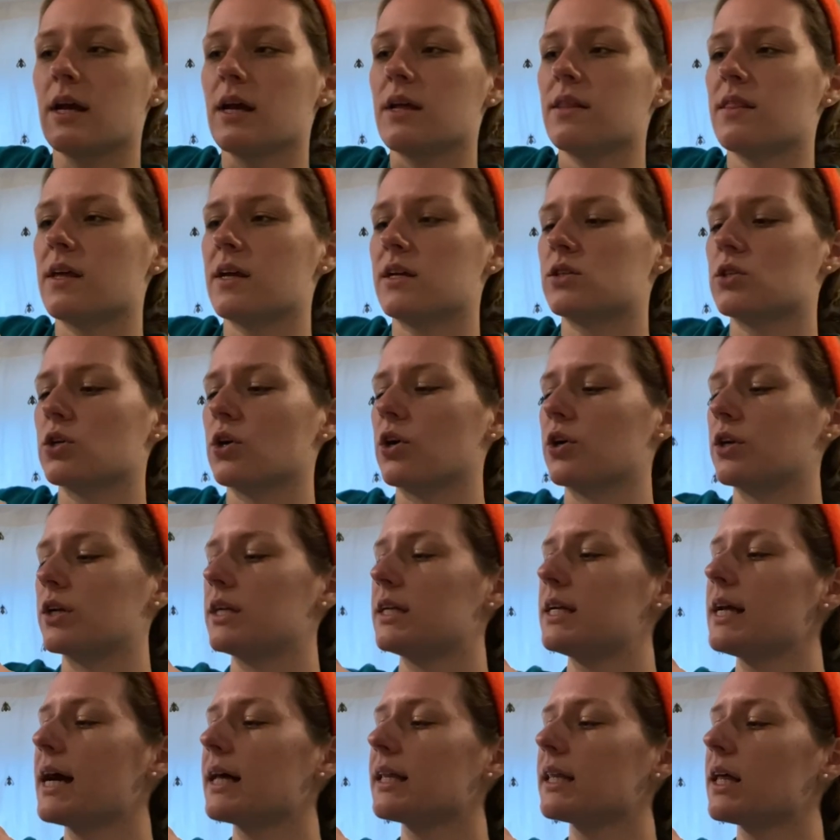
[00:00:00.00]
they turn
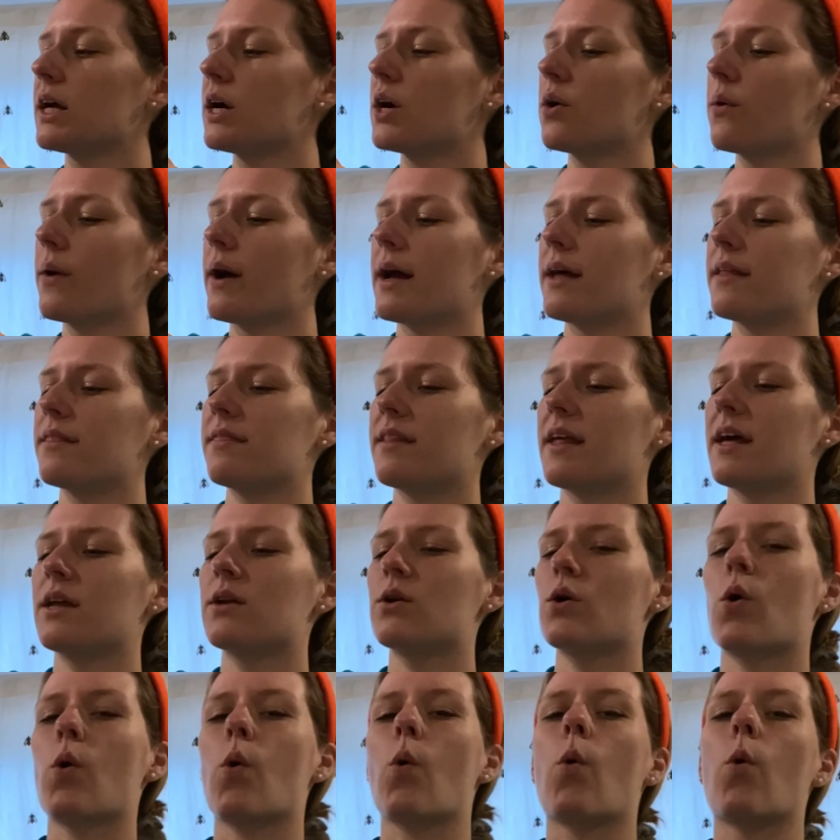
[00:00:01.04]
yellow and
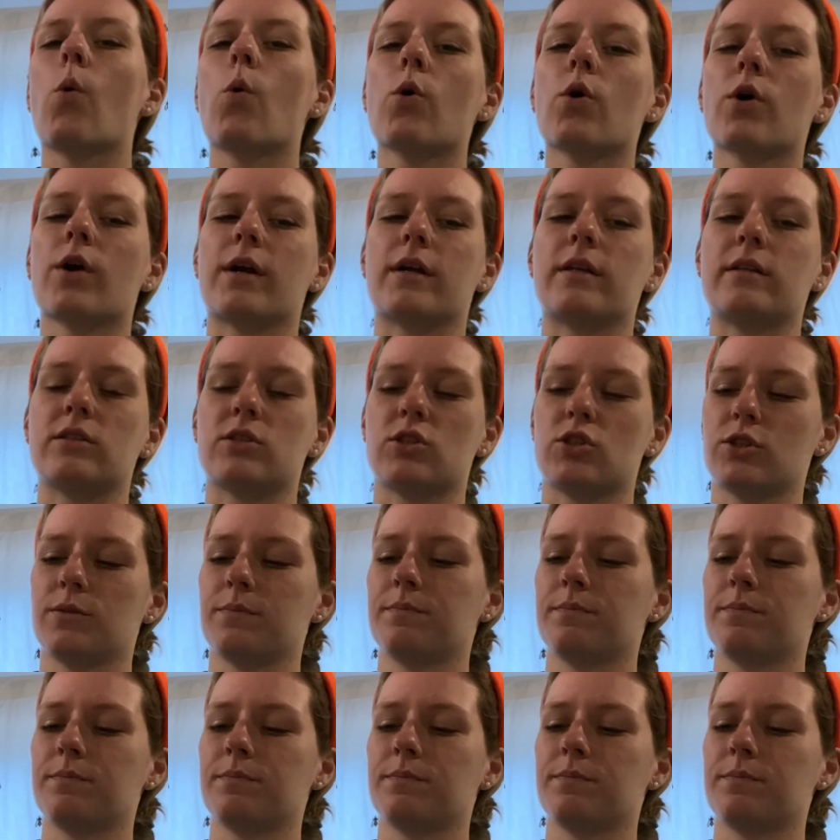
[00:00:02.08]
then orange.